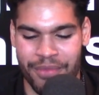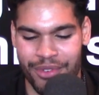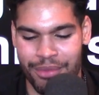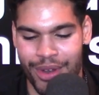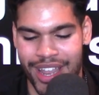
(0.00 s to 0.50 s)

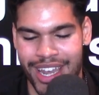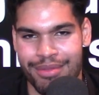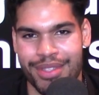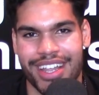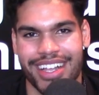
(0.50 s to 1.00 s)
for more in
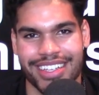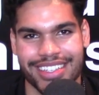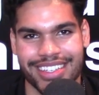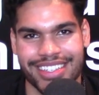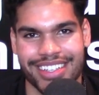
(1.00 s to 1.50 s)
depth
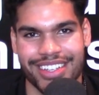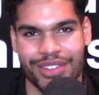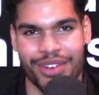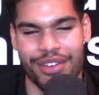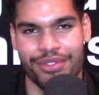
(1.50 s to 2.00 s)
analysis
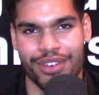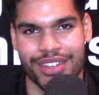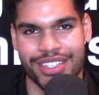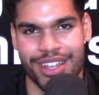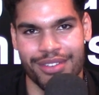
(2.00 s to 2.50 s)
into a
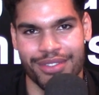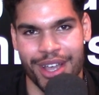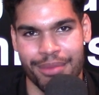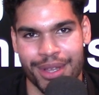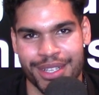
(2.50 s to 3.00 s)
diverse set of
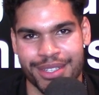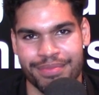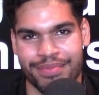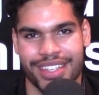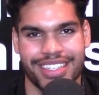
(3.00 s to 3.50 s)
topics.
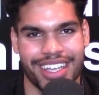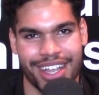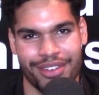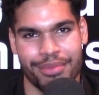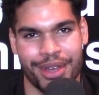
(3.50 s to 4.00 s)
Take
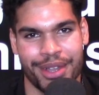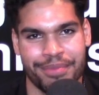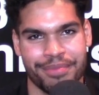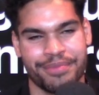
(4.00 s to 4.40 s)
care, everybody.